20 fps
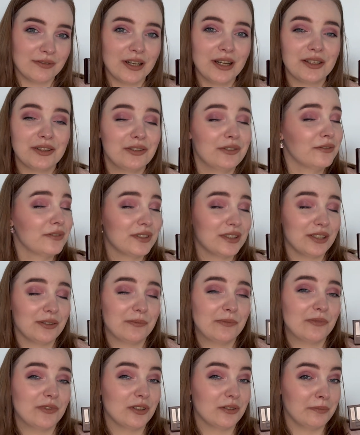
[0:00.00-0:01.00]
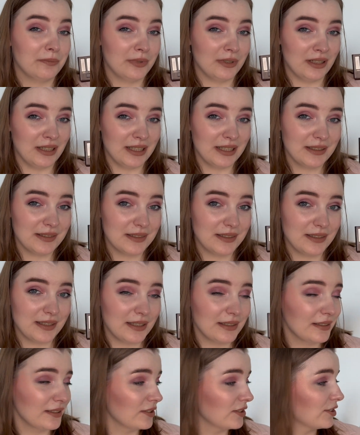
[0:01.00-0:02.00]
One of them will be lid
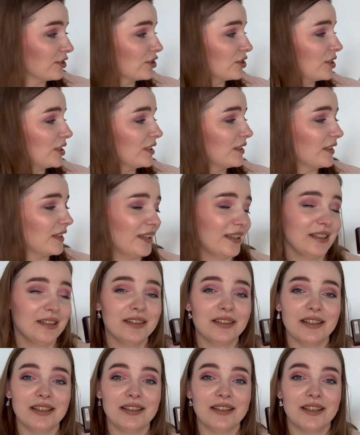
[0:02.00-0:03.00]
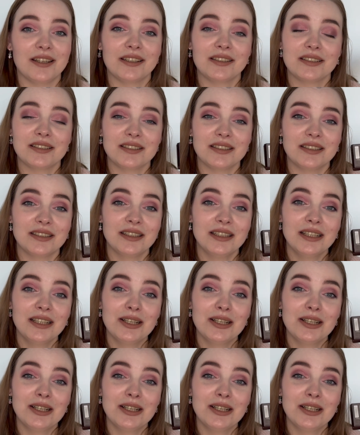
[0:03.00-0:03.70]
setting shade, and another